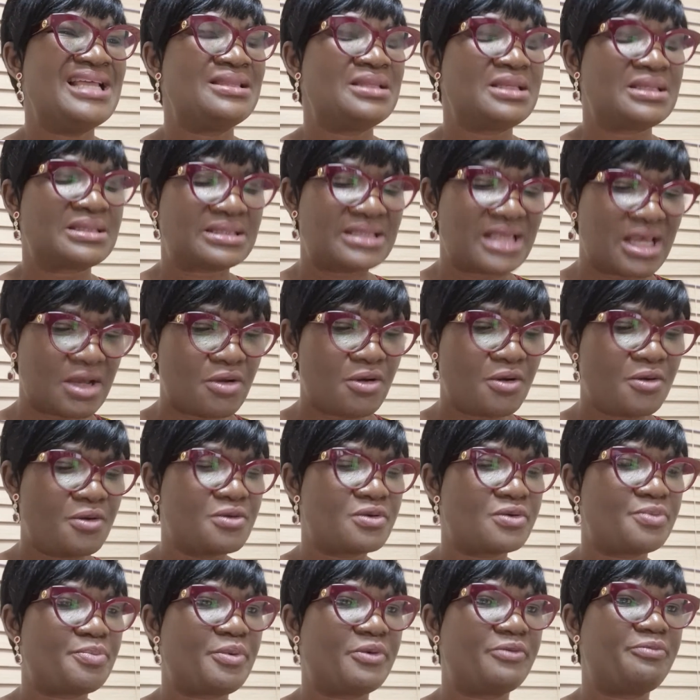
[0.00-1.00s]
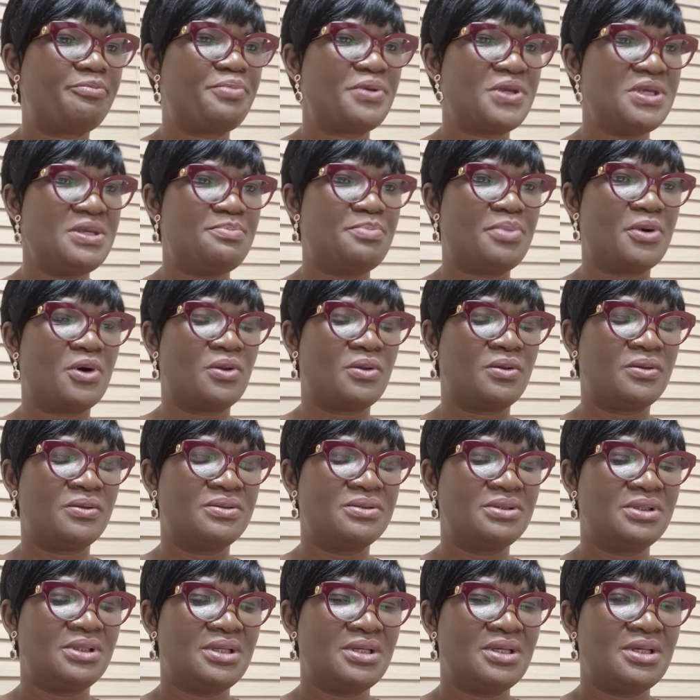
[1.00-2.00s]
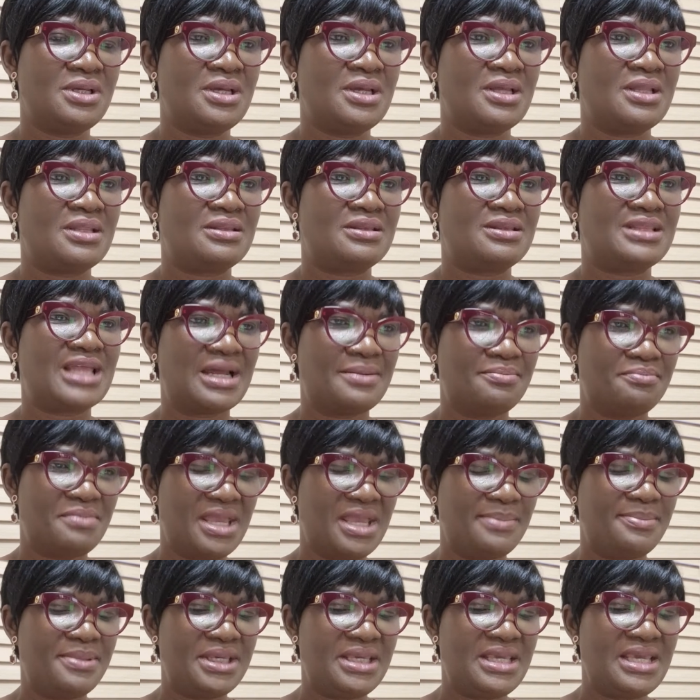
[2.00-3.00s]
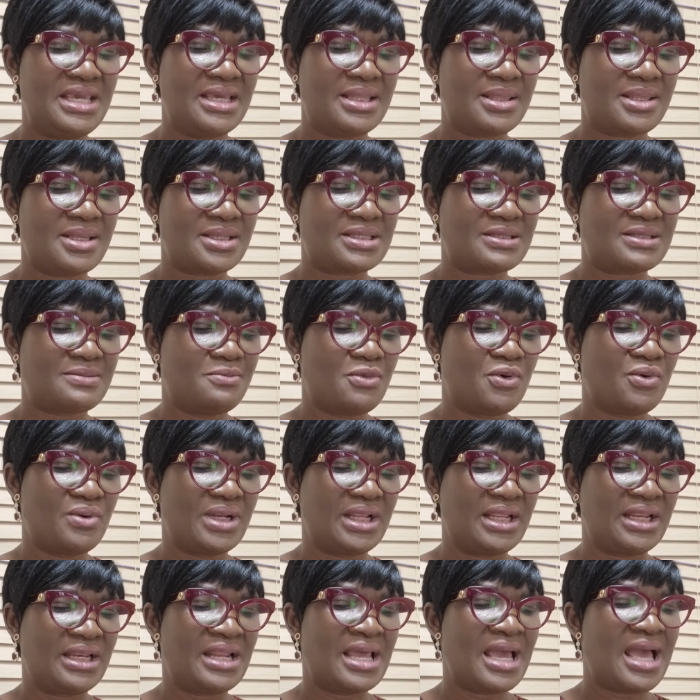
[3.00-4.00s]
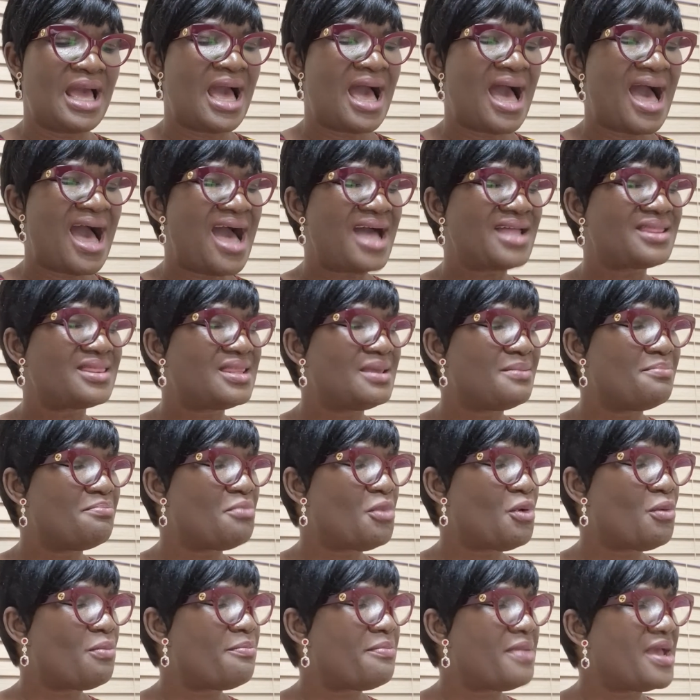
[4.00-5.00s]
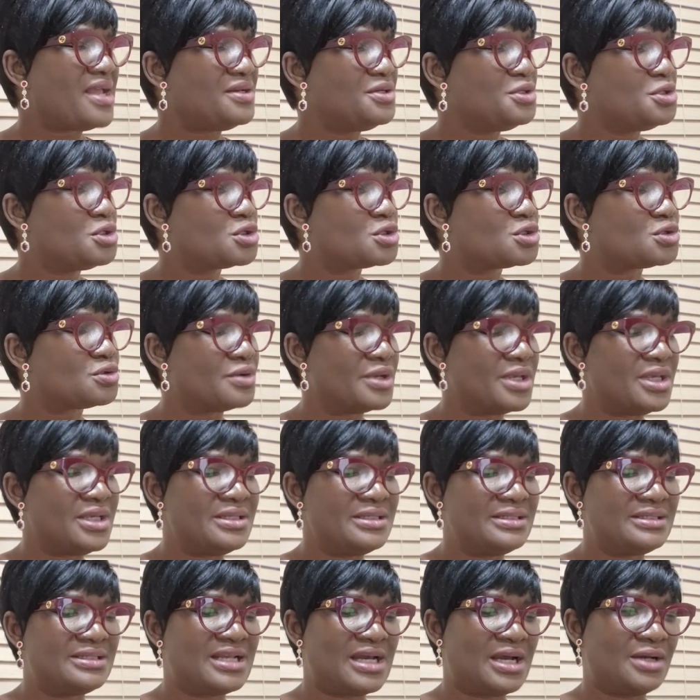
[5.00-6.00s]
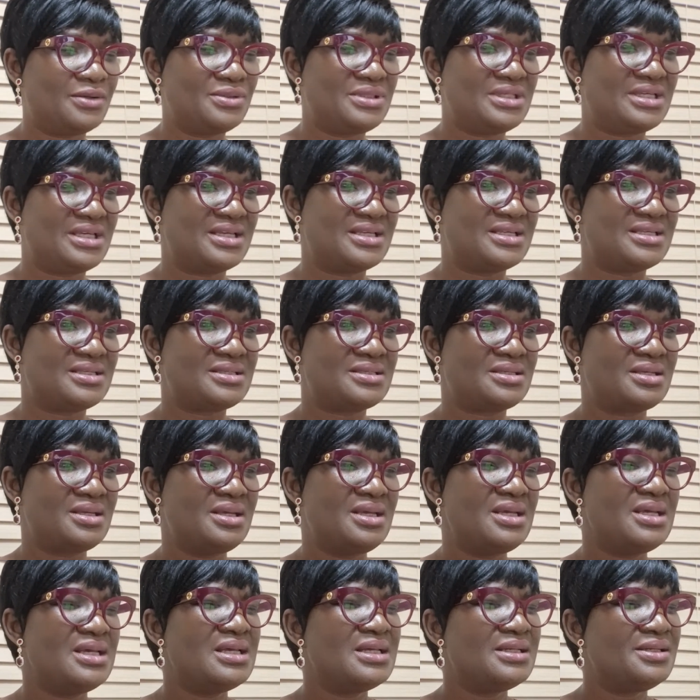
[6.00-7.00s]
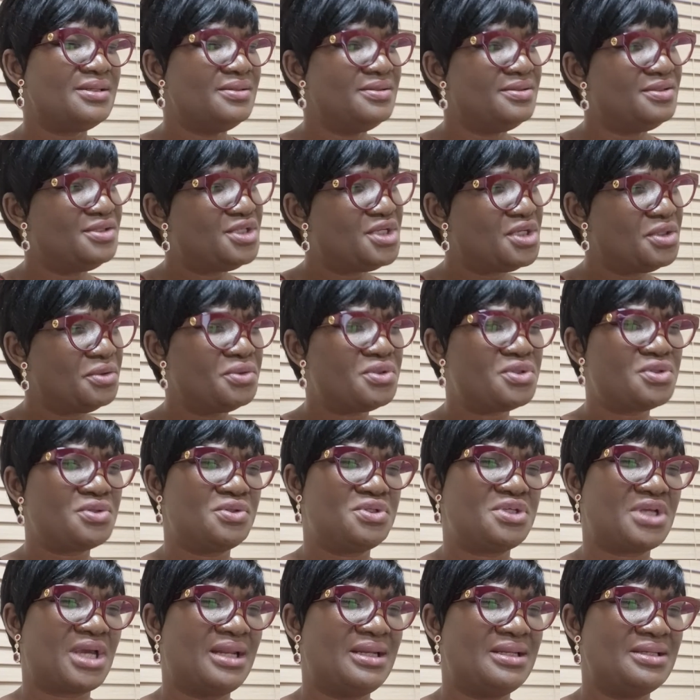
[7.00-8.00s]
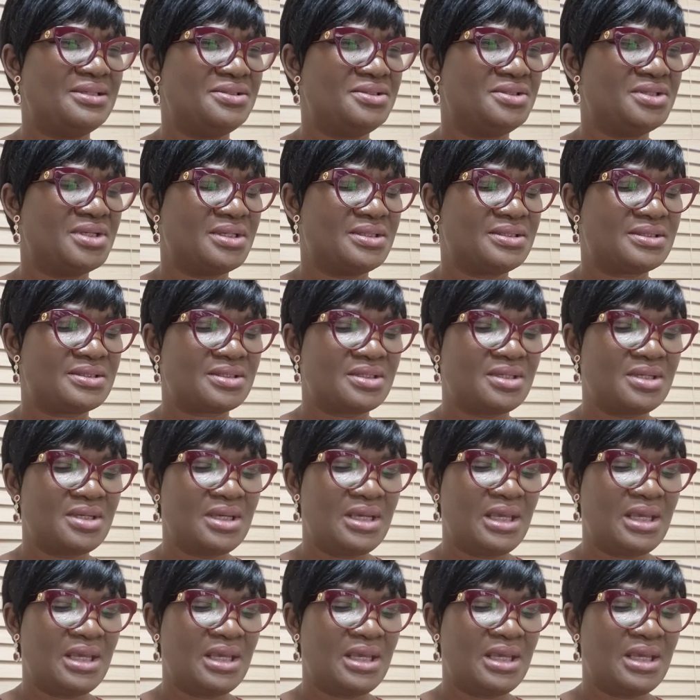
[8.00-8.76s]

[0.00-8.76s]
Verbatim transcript: The second group of people that may be here this morning are the momentary doubters due to challenges.